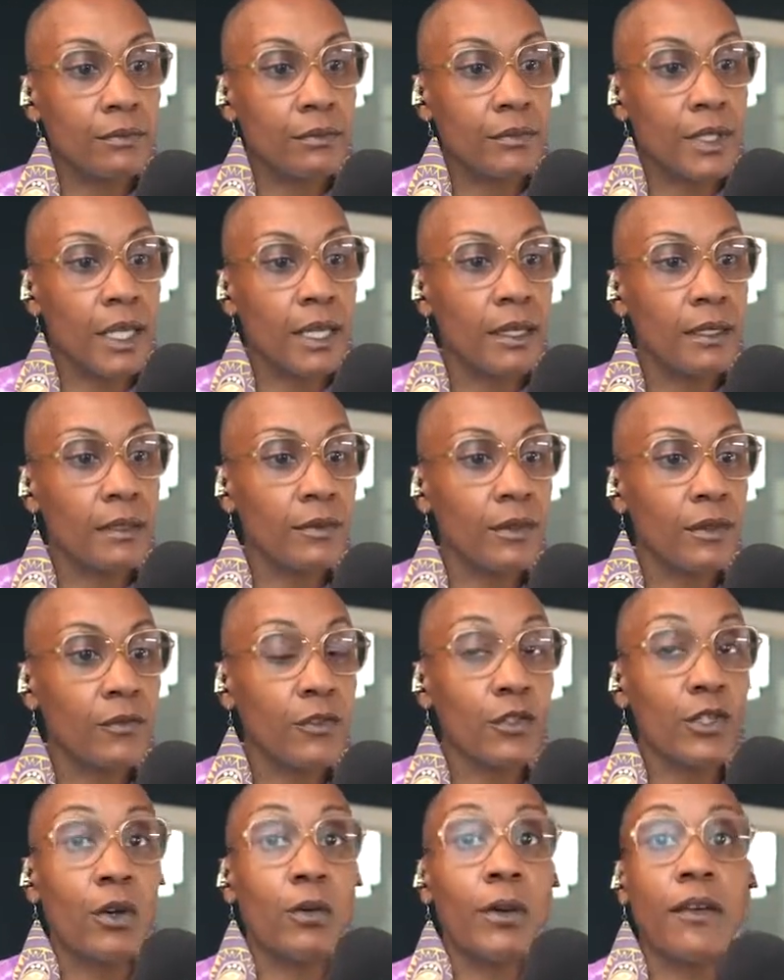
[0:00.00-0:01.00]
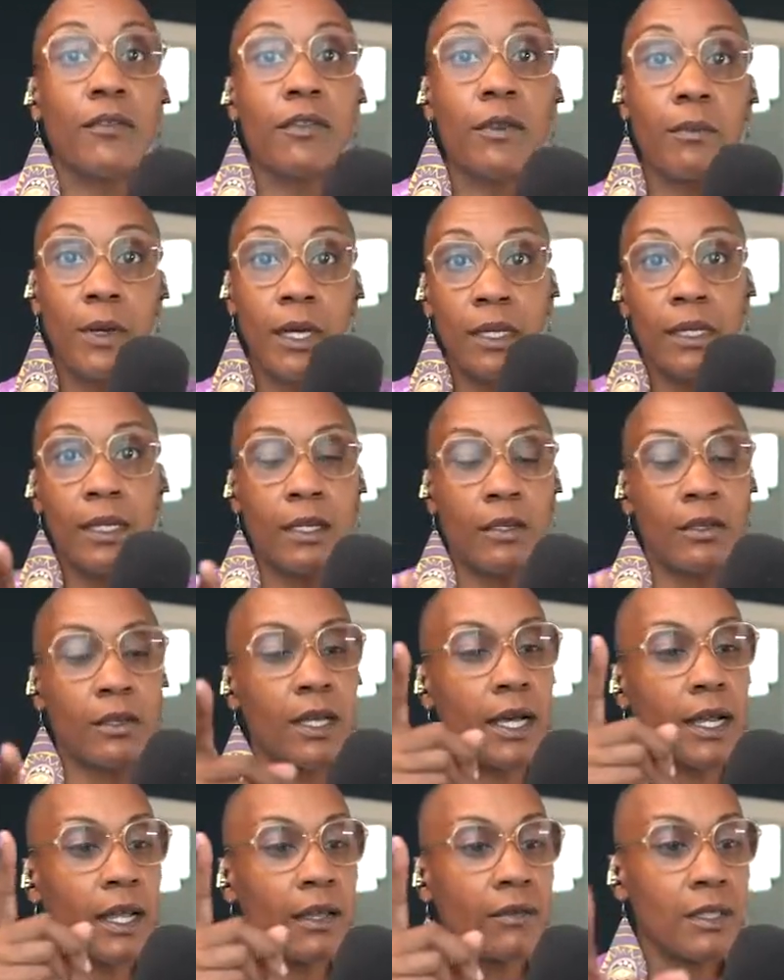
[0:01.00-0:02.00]
Okay. If you don't have the money, you
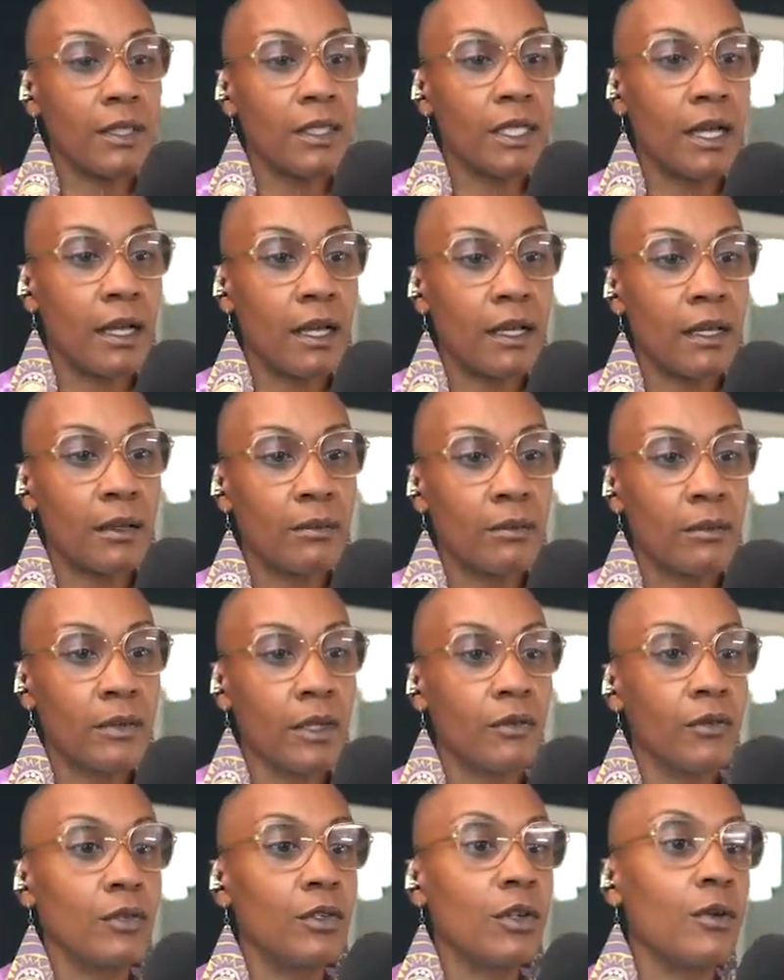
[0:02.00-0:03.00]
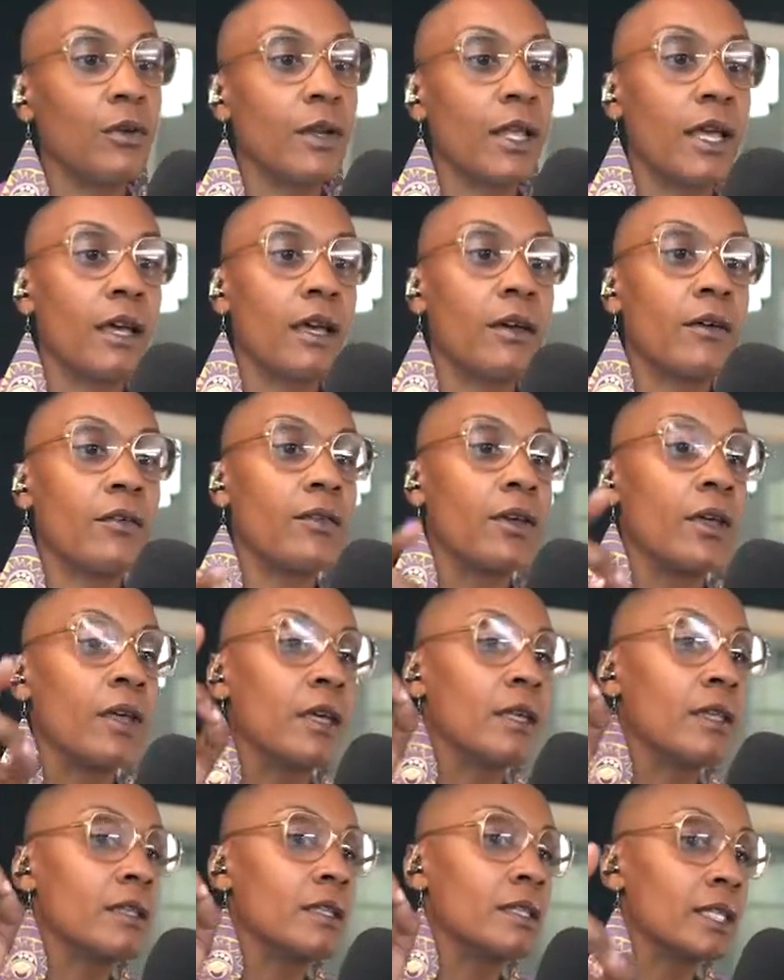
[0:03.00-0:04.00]
got to have the time. If you don't have
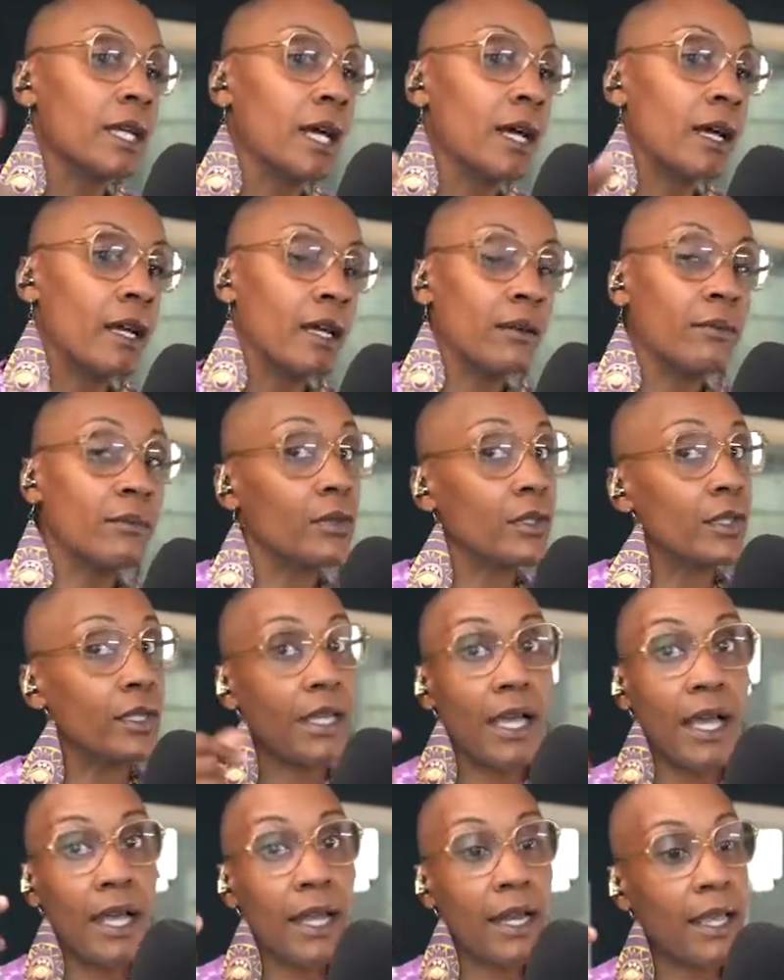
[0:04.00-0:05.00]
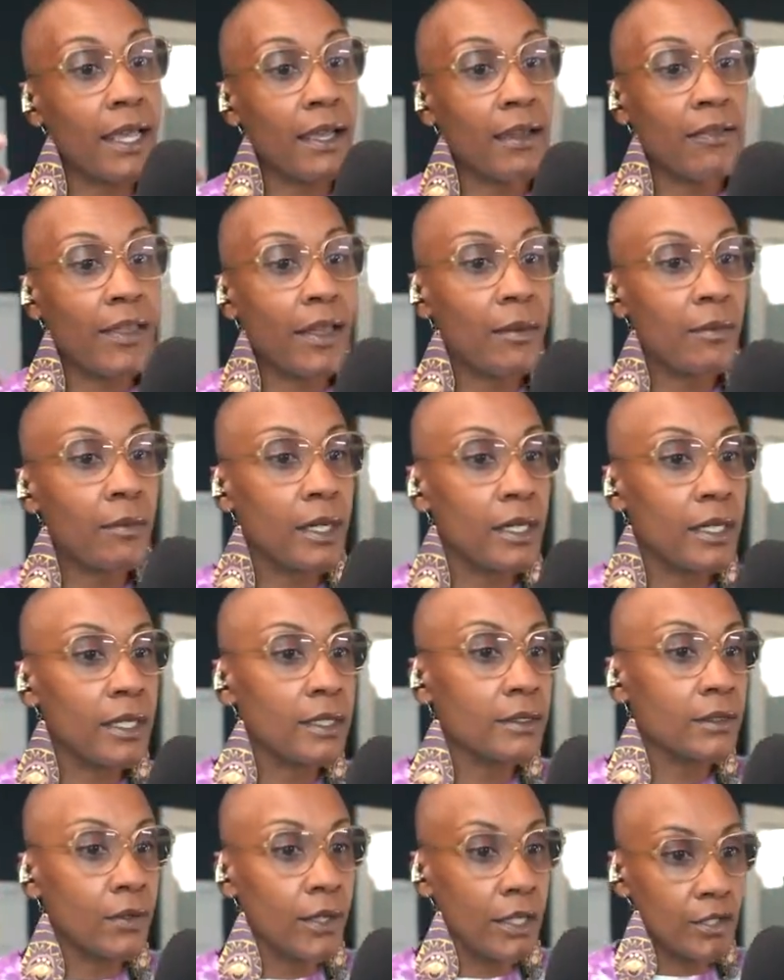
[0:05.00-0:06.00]
the time, you got to have that money.
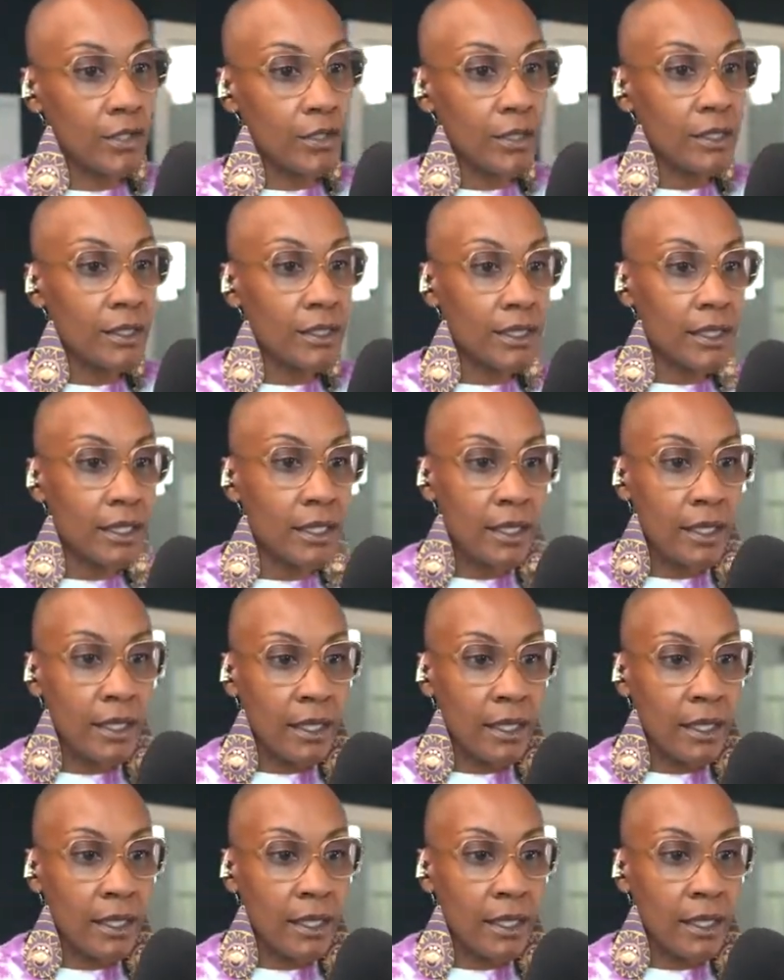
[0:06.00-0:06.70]
So as you can see,